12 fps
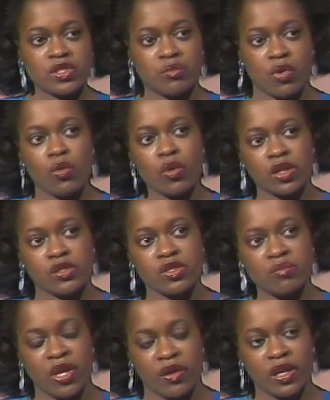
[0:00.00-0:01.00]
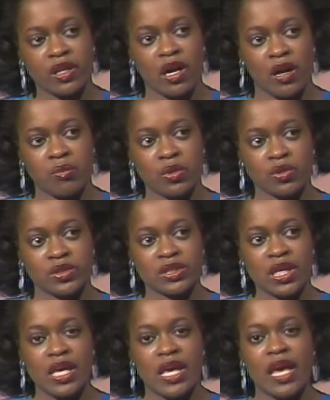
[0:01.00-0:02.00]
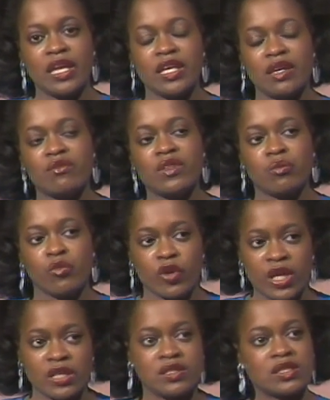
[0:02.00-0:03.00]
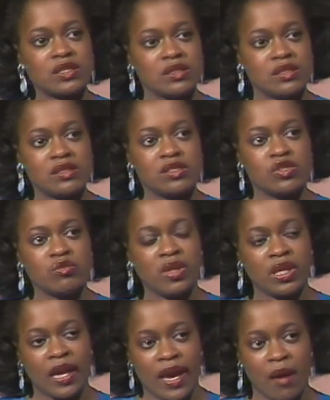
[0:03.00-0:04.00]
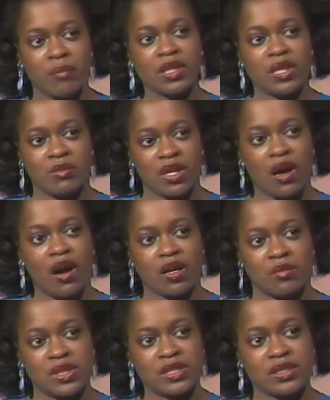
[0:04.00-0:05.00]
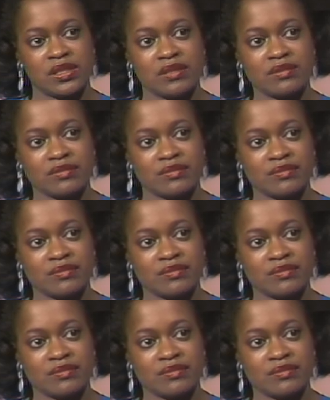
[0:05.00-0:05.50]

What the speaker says: support to married couples and give them reasons to be happily monogamous.